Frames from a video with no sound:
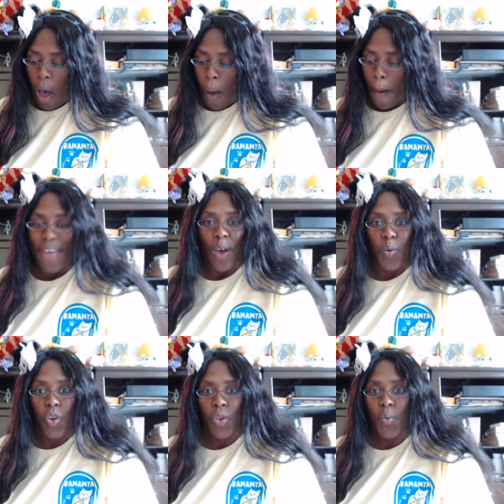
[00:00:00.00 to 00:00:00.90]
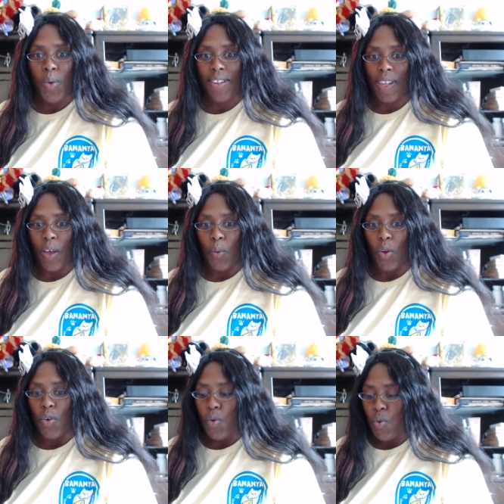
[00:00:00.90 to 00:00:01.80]
about two weeks ago, the
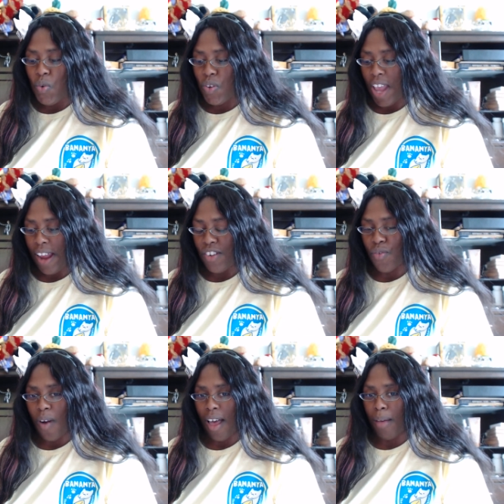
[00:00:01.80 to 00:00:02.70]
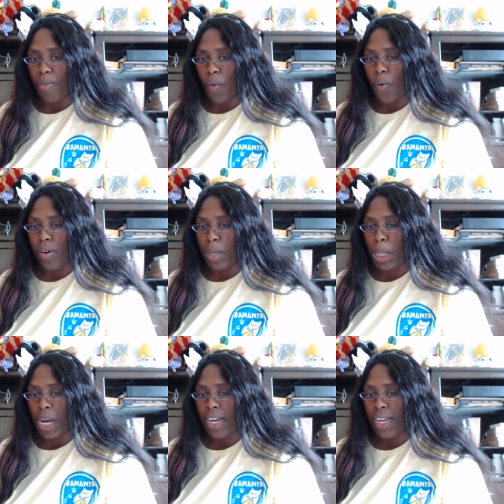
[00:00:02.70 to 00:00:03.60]
news had dropped on
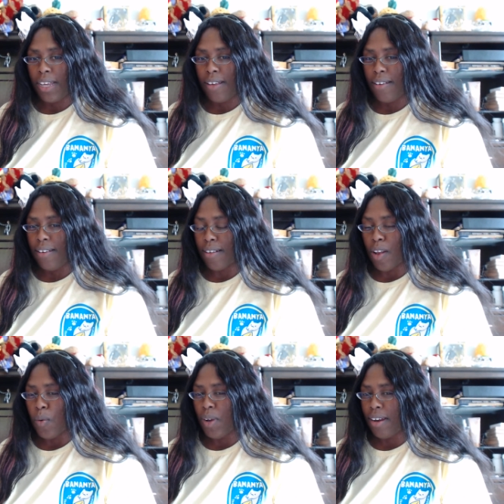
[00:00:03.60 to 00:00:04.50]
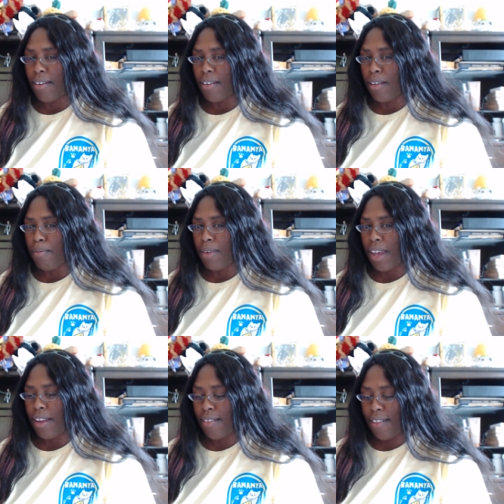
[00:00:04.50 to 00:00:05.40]
Chinese Lolita
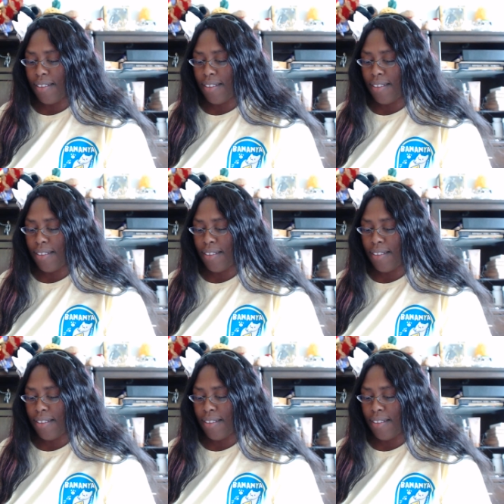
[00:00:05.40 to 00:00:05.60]
updates